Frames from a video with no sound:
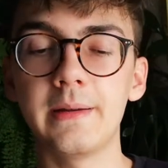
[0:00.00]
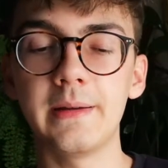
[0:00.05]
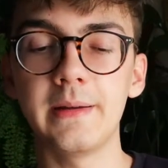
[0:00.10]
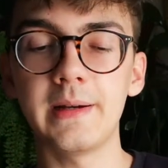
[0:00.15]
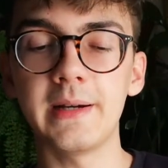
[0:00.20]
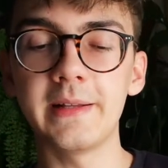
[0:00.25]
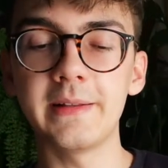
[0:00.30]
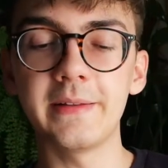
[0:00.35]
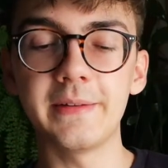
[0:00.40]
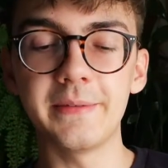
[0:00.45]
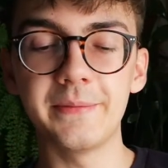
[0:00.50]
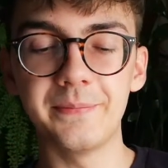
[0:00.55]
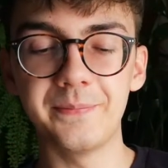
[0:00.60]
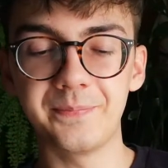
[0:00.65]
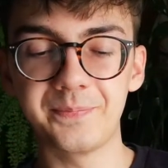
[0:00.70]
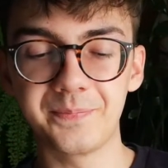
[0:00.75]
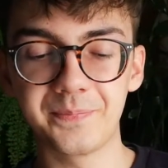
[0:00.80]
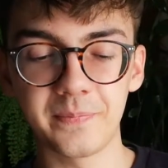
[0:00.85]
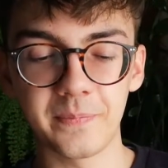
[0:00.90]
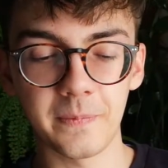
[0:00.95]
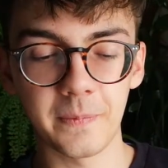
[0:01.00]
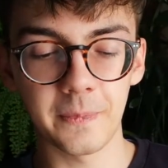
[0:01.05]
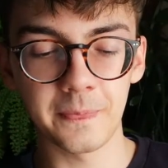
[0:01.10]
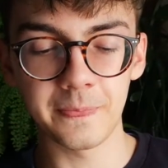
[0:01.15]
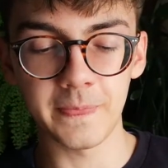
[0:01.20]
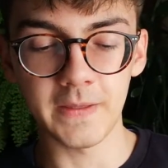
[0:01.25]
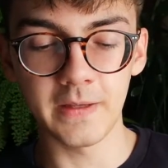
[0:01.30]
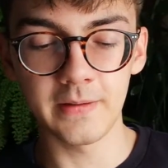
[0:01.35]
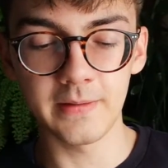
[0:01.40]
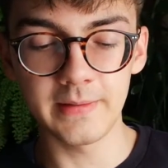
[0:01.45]
I don't know.
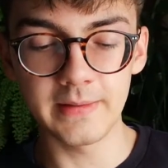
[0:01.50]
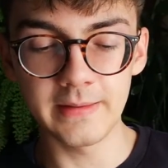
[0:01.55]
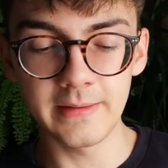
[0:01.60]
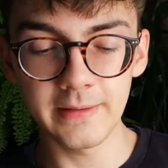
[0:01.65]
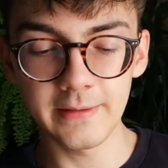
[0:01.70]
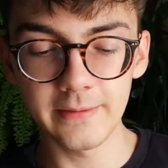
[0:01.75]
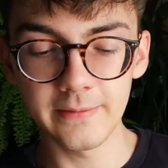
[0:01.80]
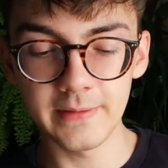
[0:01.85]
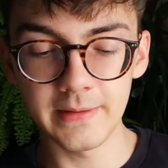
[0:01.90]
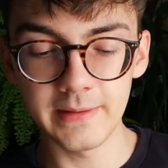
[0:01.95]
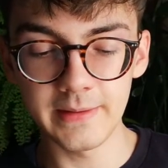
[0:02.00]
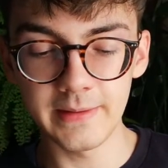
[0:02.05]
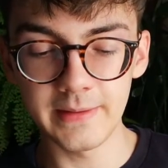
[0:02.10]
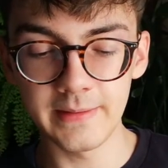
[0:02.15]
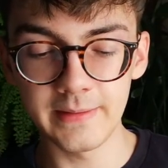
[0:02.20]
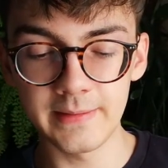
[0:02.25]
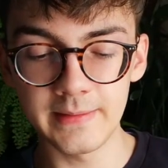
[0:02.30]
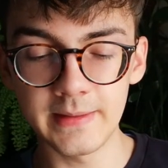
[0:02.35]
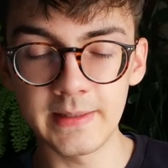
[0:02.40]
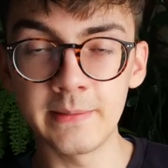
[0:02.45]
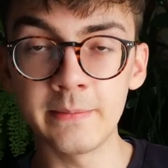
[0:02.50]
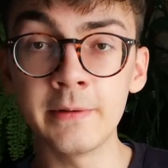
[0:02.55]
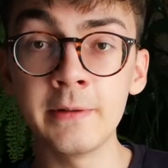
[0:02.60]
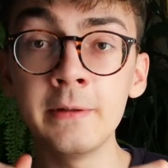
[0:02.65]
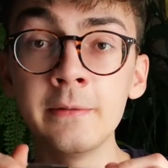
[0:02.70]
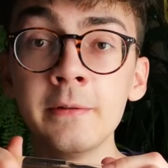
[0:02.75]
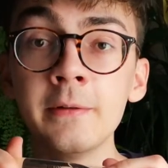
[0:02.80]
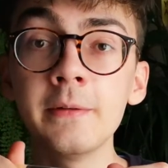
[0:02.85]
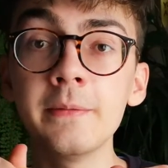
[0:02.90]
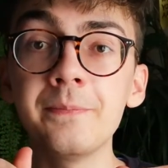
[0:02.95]
The next one is
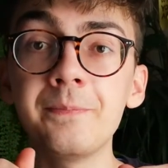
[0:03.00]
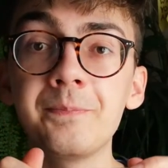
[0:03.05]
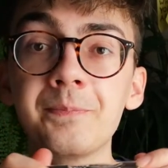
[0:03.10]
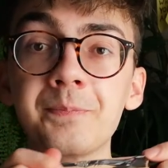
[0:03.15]
Ebony Wood.